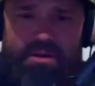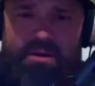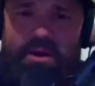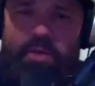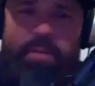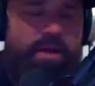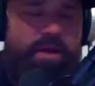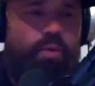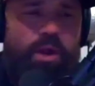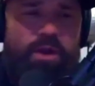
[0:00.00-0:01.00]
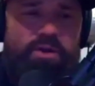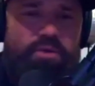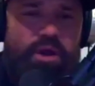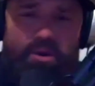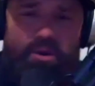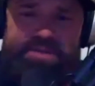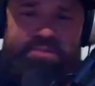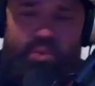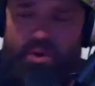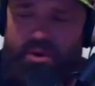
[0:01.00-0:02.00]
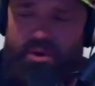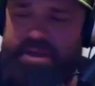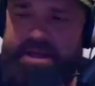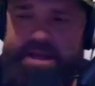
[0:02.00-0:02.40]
No matter where you go in this world,